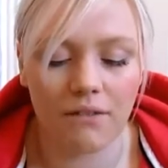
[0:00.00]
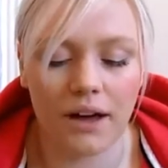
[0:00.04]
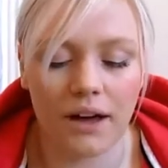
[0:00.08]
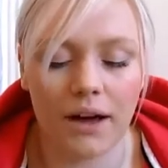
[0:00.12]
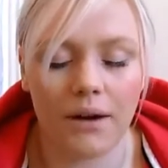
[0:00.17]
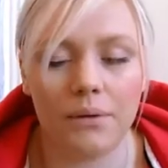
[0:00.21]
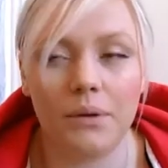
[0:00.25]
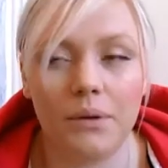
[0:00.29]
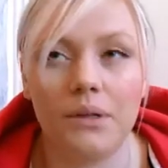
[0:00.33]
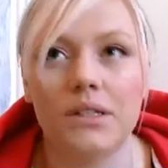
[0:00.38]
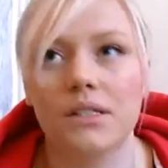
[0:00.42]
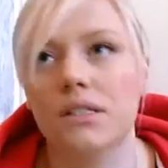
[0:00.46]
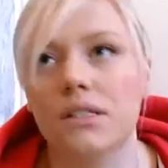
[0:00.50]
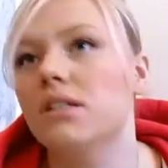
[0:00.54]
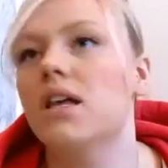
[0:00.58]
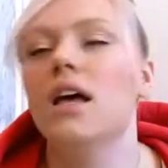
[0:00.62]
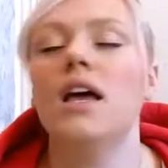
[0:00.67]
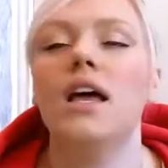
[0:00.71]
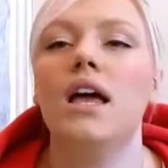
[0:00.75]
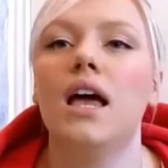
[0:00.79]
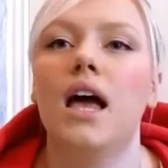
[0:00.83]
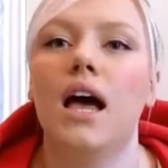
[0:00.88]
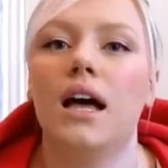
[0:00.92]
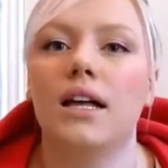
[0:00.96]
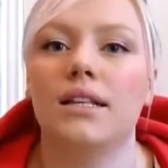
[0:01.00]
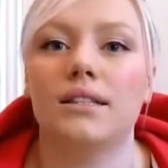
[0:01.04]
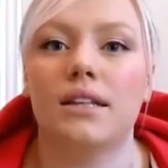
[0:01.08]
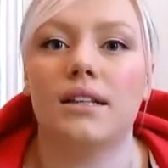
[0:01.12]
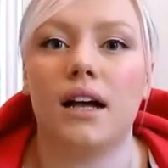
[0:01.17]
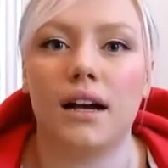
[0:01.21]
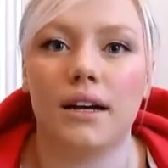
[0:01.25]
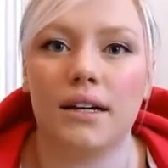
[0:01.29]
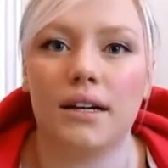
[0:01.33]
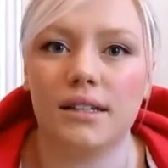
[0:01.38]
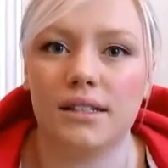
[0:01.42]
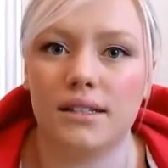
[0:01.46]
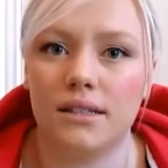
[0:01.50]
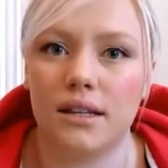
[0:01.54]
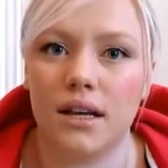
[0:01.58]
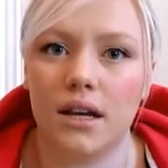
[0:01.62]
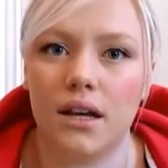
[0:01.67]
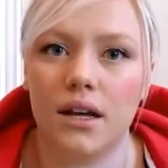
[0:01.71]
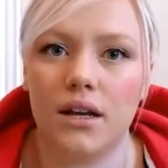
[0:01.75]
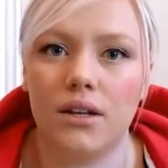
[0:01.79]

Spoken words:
I was a size